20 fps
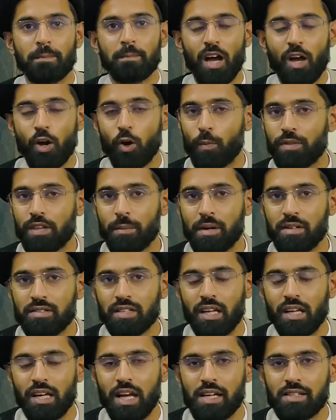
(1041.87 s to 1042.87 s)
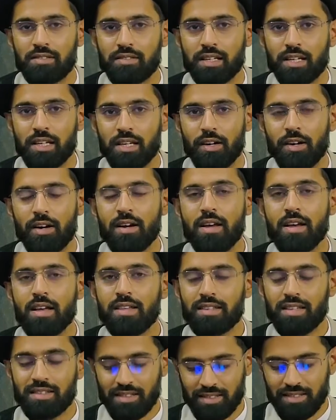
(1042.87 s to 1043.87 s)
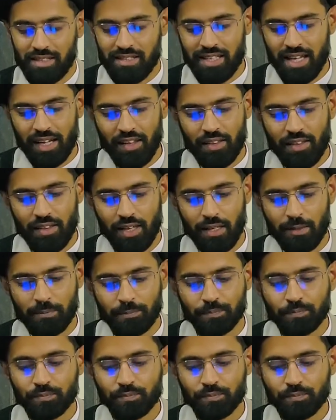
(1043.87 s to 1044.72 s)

I hope the mas'ala is clear. This is the second thing.